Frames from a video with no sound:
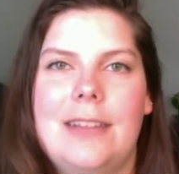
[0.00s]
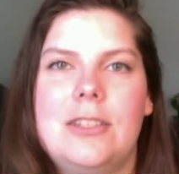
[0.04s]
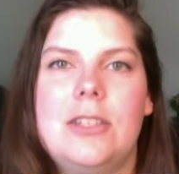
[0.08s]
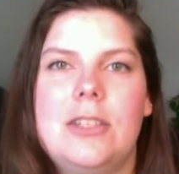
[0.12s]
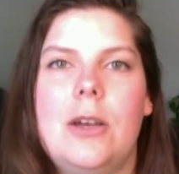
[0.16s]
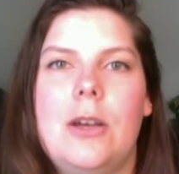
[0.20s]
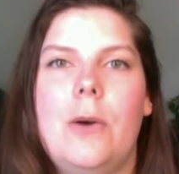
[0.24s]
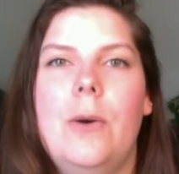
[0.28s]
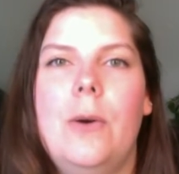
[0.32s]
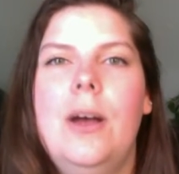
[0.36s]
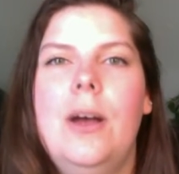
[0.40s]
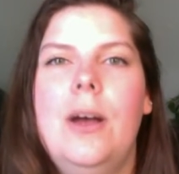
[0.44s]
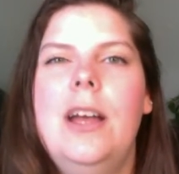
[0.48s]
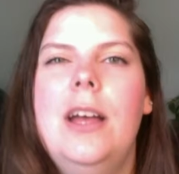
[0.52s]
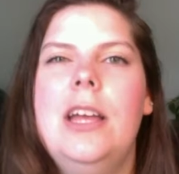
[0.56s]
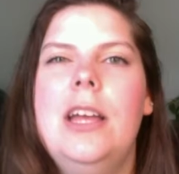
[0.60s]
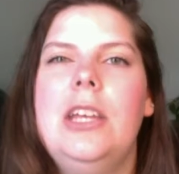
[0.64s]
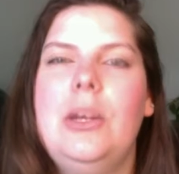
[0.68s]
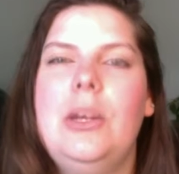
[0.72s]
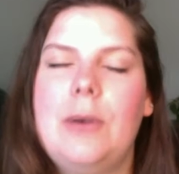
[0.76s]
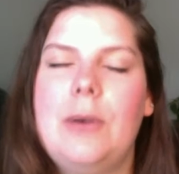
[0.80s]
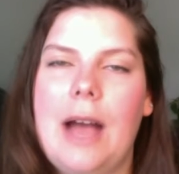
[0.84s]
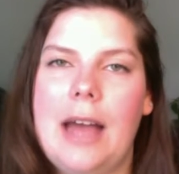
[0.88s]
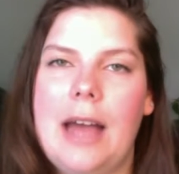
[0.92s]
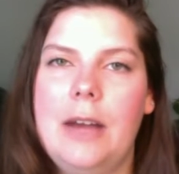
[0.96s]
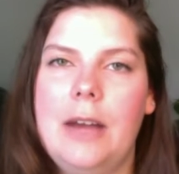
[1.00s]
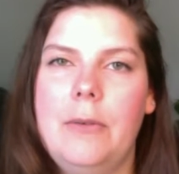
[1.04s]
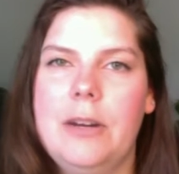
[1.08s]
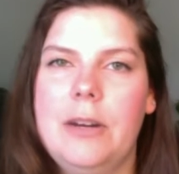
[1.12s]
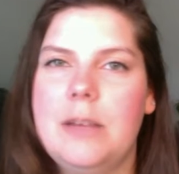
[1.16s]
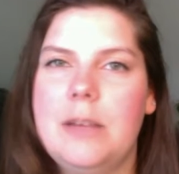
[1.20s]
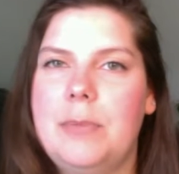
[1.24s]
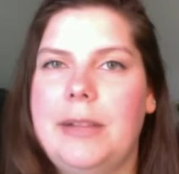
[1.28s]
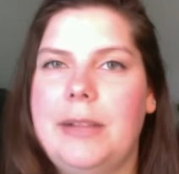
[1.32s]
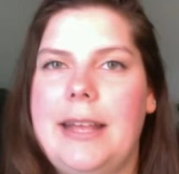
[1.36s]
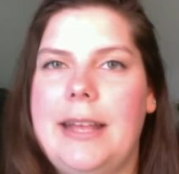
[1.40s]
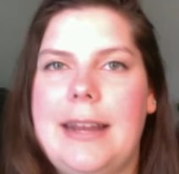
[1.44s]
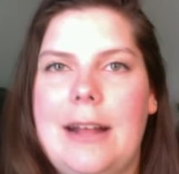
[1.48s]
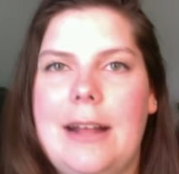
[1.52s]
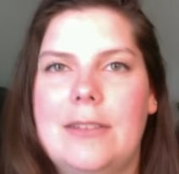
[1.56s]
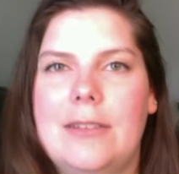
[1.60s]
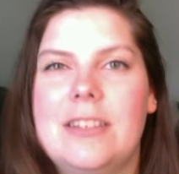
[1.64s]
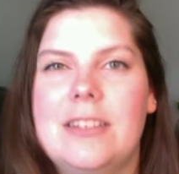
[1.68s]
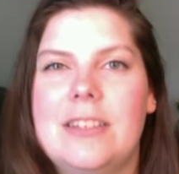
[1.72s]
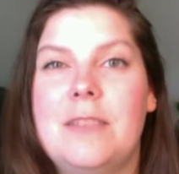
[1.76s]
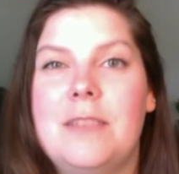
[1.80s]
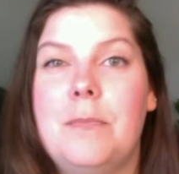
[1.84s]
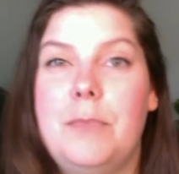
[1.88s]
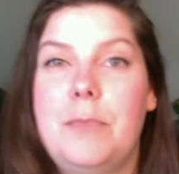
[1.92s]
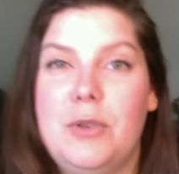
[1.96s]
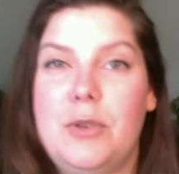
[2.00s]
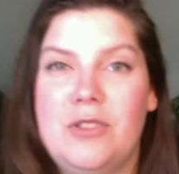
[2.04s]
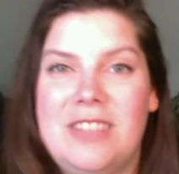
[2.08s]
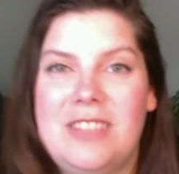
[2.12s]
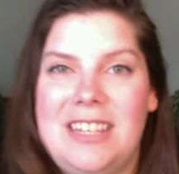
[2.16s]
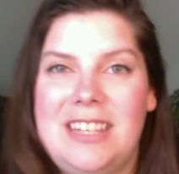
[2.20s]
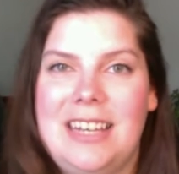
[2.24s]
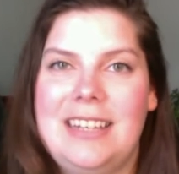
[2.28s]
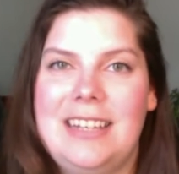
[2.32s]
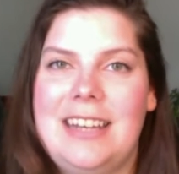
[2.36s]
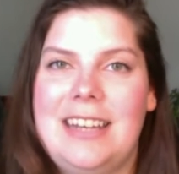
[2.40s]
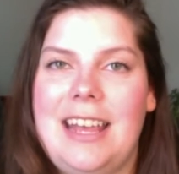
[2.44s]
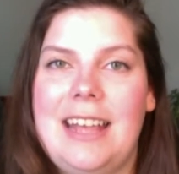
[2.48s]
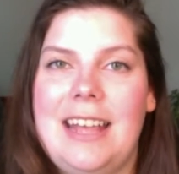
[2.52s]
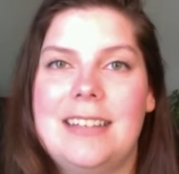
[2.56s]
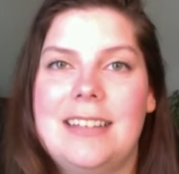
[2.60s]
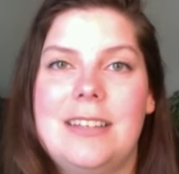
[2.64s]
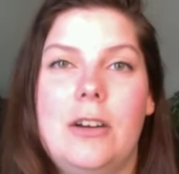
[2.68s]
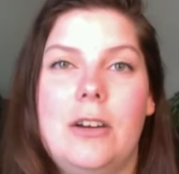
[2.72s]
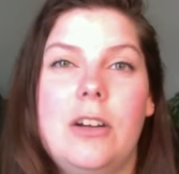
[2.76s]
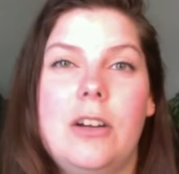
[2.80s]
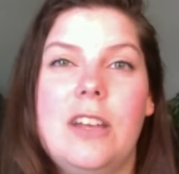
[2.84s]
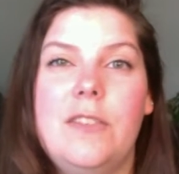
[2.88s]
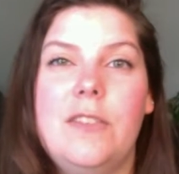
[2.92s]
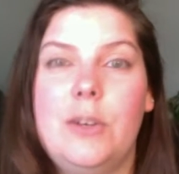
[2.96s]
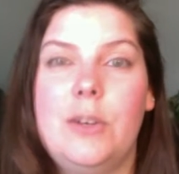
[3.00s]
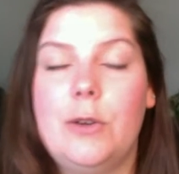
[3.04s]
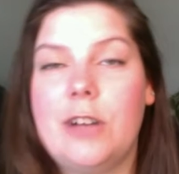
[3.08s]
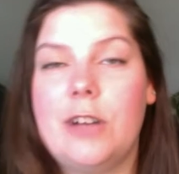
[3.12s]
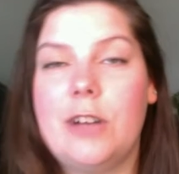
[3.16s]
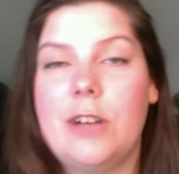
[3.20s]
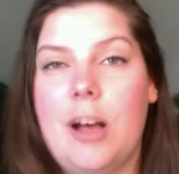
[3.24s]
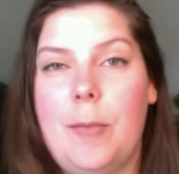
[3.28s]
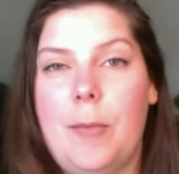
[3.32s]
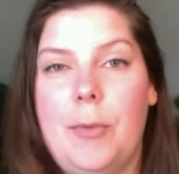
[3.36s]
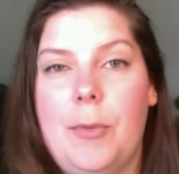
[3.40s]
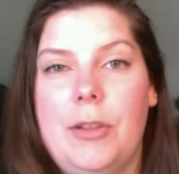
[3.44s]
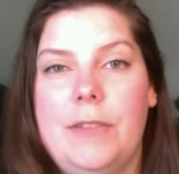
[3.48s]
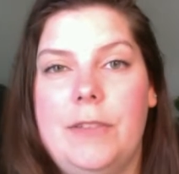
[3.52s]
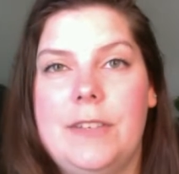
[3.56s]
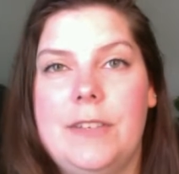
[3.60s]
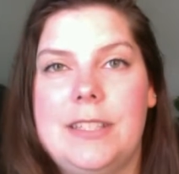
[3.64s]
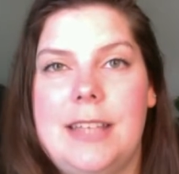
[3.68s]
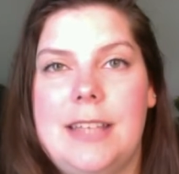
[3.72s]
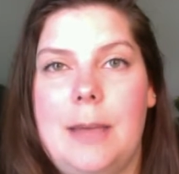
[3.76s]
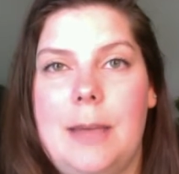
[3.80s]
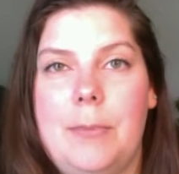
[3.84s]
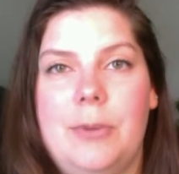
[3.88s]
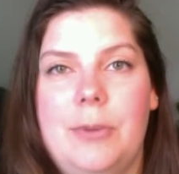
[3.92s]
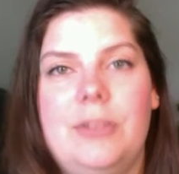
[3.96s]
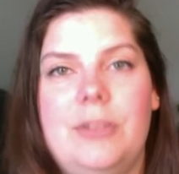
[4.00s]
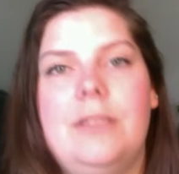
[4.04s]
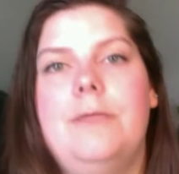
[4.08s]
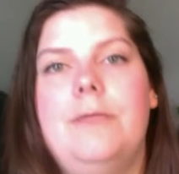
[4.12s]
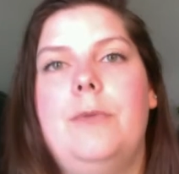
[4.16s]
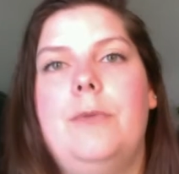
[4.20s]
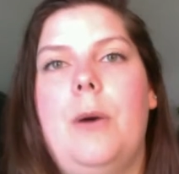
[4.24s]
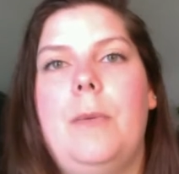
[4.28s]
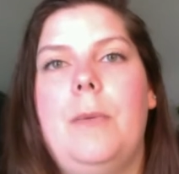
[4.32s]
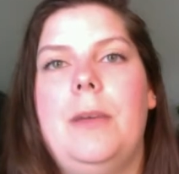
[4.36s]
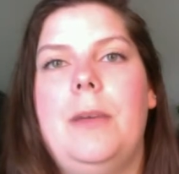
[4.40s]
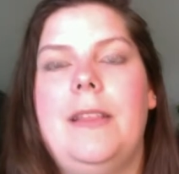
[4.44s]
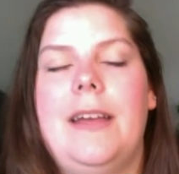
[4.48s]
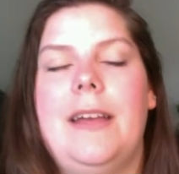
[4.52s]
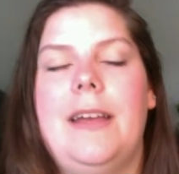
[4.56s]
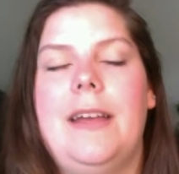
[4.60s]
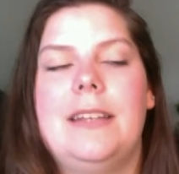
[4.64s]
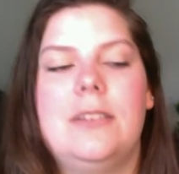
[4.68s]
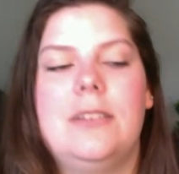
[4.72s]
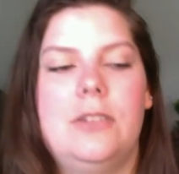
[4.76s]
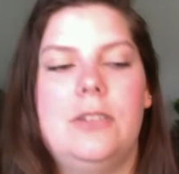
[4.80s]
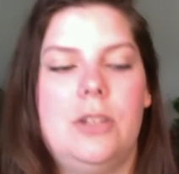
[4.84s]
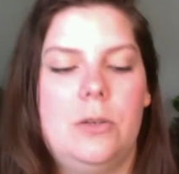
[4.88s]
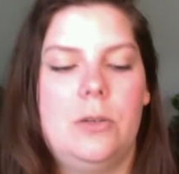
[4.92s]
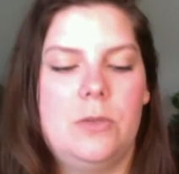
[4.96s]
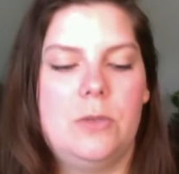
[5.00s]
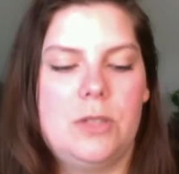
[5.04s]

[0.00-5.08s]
So you kind of want to plan out some boosting days, and I'll give you a couple of examples of what we like to do.